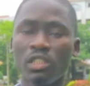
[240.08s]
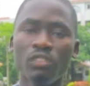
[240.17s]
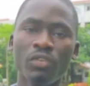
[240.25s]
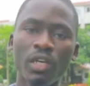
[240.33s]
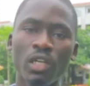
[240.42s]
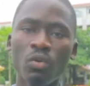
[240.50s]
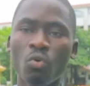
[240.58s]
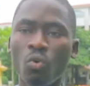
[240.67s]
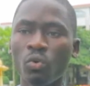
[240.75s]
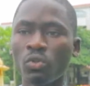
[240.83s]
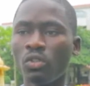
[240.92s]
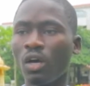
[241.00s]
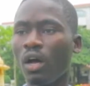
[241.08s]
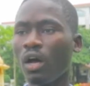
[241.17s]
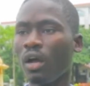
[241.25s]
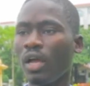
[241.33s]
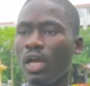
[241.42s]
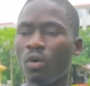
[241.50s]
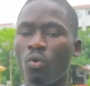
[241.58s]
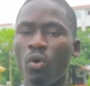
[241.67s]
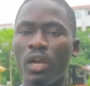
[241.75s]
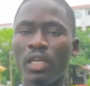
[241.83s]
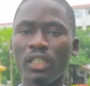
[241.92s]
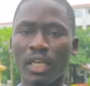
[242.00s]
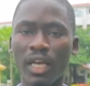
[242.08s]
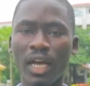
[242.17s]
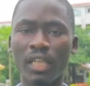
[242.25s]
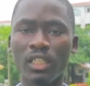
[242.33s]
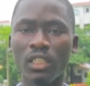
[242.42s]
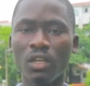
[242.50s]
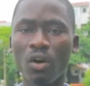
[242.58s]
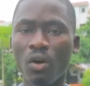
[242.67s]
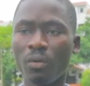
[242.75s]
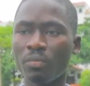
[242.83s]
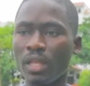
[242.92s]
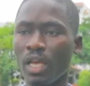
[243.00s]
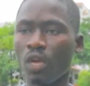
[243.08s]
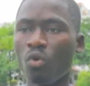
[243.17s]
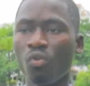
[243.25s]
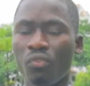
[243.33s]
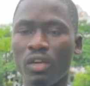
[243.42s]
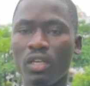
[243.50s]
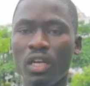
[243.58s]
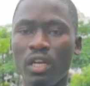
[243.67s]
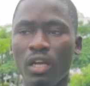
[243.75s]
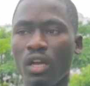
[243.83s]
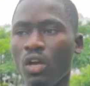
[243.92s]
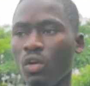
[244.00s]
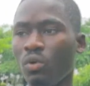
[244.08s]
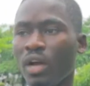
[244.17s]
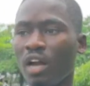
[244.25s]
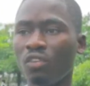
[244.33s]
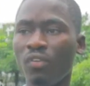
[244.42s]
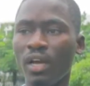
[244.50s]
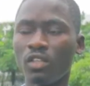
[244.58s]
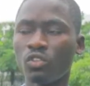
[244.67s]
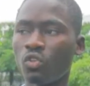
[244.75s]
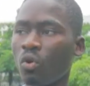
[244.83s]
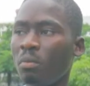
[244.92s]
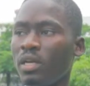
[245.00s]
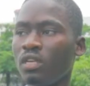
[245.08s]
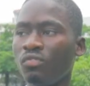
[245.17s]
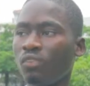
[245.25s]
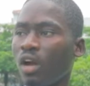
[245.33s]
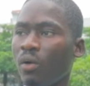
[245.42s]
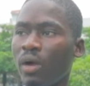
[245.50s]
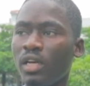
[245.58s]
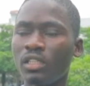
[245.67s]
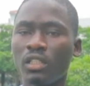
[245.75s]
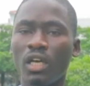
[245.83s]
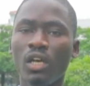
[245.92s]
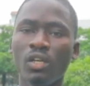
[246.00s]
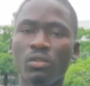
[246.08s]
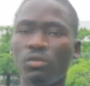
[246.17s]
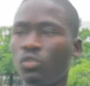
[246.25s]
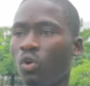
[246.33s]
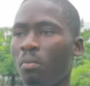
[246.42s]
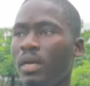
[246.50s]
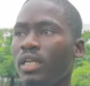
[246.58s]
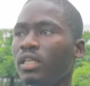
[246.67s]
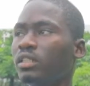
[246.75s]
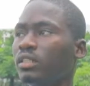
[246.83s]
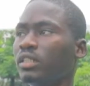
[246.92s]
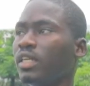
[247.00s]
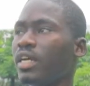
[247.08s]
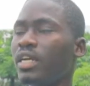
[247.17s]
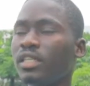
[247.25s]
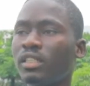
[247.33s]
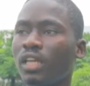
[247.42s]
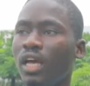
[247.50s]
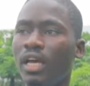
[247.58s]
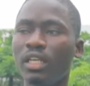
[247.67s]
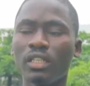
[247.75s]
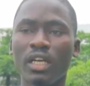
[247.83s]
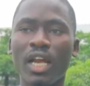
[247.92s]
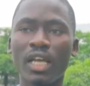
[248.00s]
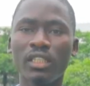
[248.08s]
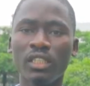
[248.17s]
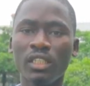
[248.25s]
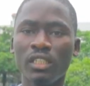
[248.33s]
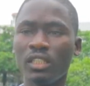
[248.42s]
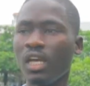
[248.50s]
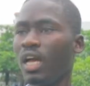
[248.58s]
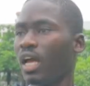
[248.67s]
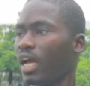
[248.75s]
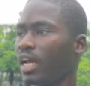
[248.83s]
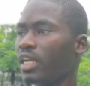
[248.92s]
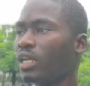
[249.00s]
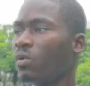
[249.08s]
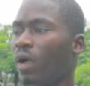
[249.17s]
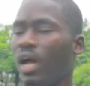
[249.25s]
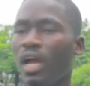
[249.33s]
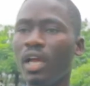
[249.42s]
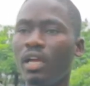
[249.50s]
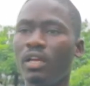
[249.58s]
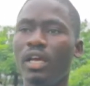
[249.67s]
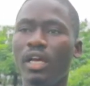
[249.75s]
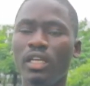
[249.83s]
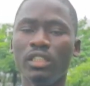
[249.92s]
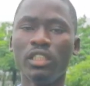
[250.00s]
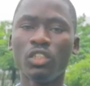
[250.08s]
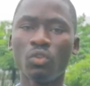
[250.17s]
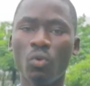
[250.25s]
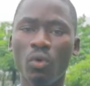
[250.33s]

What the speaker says: is very good college regarding eco-friendly. You can find so many flowers, so many trees and grasses anywhere in this